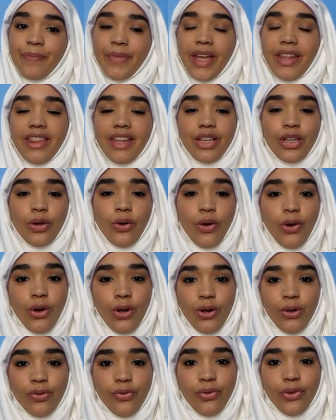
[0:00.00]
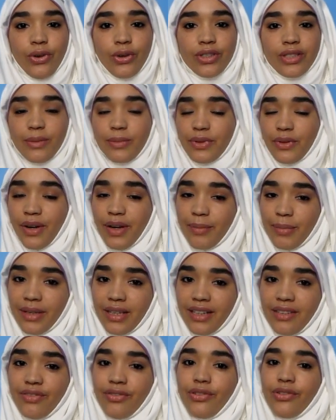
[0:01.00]
Thank you all for
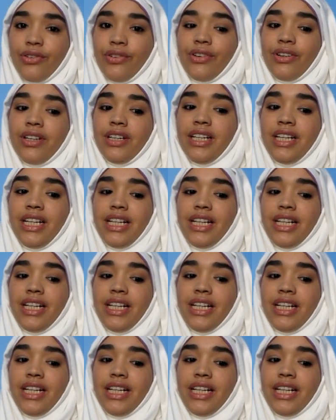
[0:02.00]
subscribing, for